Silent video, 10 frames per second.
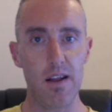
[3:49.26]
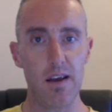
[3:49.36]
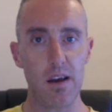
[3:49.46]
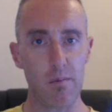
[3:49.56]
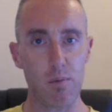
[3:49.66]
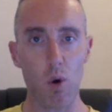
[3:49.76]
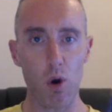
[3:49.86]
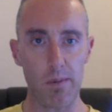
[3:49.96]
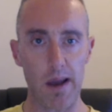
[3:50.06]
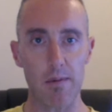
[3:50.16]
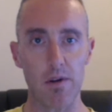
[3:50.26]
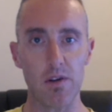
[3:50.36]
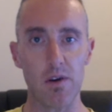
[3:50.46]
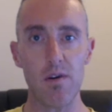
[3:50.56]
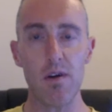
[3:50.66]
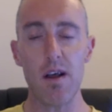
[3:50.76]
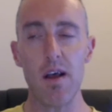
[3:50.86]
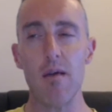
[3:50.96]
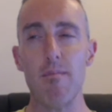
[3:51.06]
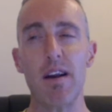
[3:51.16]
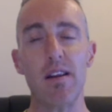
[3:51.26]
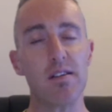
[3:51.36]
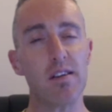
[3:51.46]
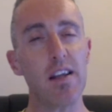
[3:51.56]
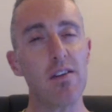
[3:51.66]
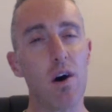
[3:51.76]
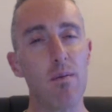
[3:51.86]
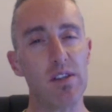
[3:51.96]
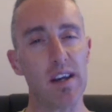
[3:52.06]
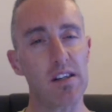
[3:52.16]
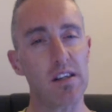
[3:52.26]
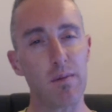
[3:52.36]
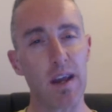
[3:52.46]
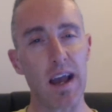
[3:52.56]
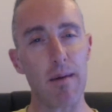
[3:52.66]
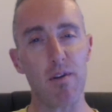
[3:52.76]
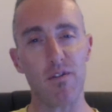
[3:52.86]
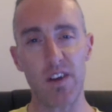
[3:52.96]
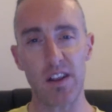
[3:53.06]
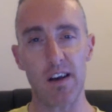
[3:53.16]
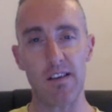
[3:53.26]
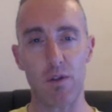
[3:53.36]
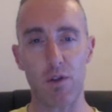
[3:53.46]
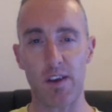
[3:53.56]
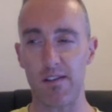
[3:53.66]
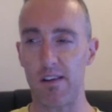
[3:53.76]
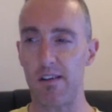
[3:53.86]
important to be able to do. But at the same time, it's actually being able to fit those other things in.